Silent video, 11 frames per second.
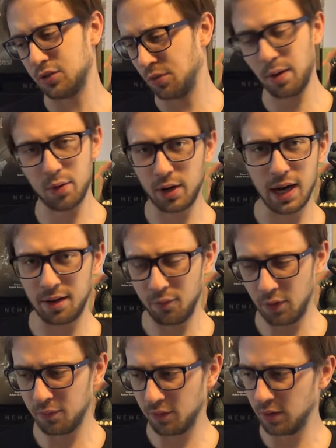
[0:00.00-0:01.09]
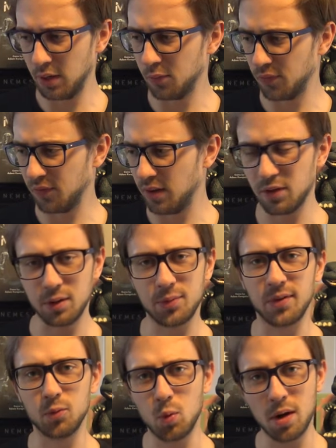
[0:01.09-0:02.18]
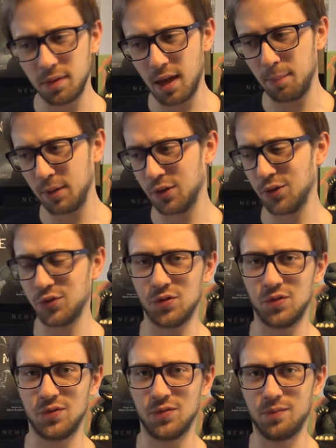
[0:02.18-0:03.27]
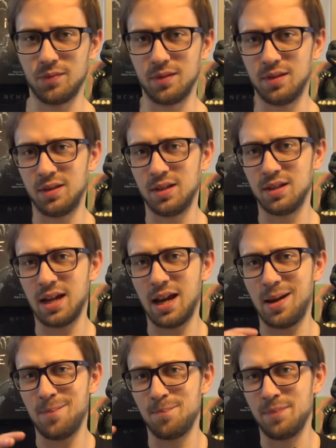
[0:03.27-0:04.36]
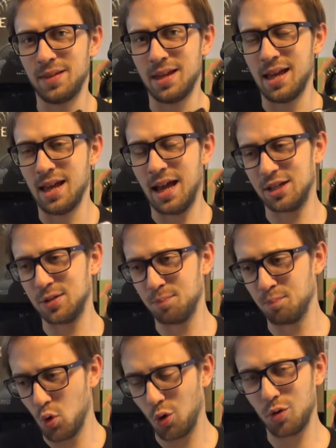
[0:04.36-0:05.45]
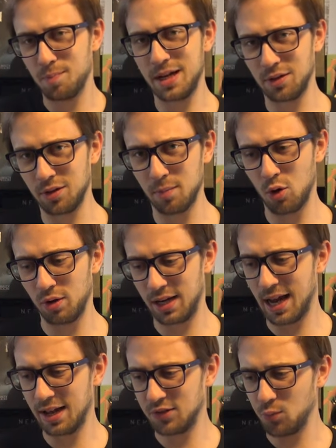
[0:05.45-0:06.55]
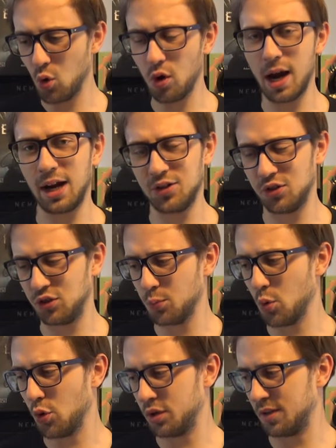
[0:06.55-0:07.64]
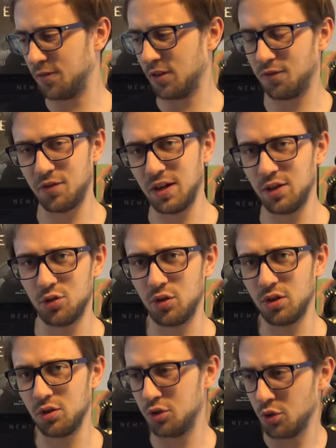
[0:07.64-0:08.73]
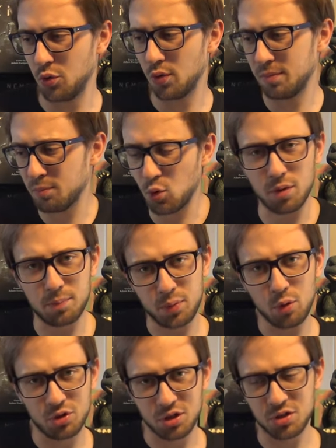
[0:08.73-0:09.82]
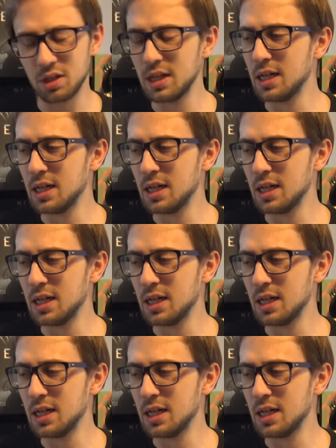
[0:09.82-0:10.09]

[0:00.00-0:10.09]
scenario again, if, if, if, even if I won that, because this game has more meat on the bone. It has more actions, more different things you can do, and more approaches.